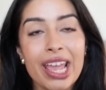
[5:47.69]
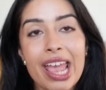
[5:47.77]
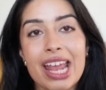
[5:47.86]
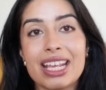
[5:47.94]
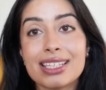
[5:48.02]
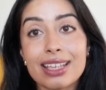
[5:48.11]

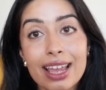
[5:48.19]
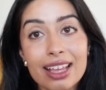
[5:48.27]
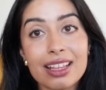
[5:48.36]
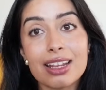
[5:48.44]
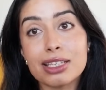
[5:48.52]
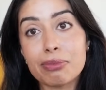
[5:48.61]
And he's
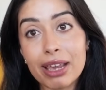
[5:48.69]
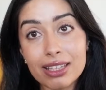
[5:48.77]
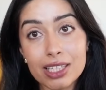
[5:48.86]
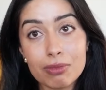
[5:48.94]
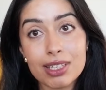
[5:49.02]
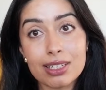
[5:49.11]
saying that he's made
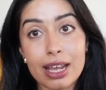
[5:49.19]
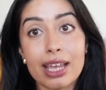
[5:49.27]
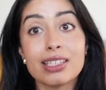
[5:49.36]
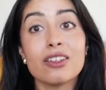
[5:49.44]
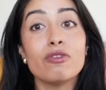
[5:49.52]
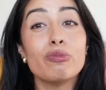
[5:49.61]
some
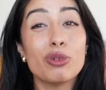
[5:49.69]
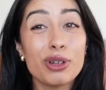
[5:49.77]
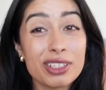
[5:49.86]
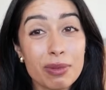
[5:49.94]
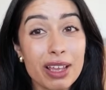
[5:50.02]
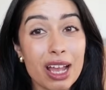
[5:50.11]
mistakes. They've
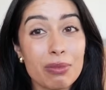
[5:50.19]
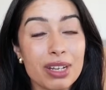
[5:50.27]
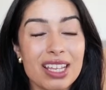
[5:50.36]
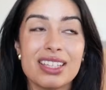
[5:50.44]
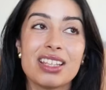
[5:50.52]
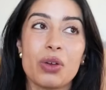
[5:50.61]
bought some
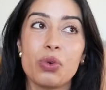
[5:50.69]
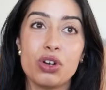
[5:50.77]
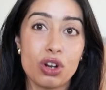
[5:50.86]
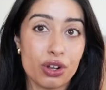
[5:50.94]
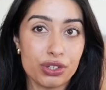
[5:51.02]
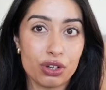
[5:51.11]
companies that were
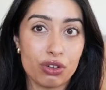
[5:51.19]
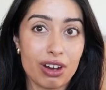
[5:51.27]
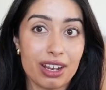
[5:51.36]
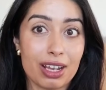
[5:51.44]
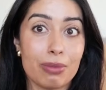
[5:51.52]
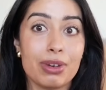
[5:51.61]
not so
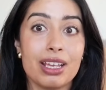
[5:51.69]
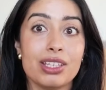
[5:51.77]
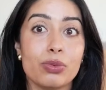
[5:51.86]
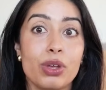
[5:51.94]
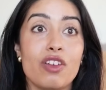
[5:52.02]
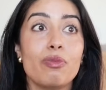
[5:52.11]
great
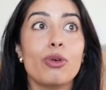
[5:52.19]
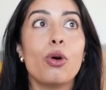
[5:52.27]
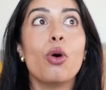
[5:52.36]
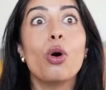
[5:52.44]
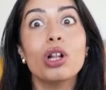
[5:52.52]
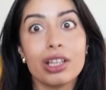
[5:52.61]
companies, where they've
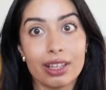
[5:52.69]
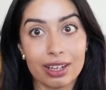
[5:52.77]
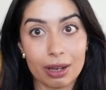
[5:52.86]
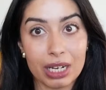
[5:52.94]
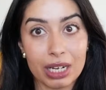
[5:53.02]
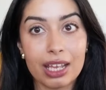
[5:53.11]
bought all of the
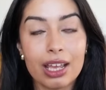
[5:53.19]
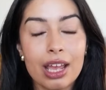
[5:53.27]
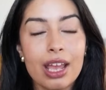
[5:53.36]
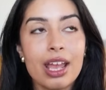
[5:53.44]
company.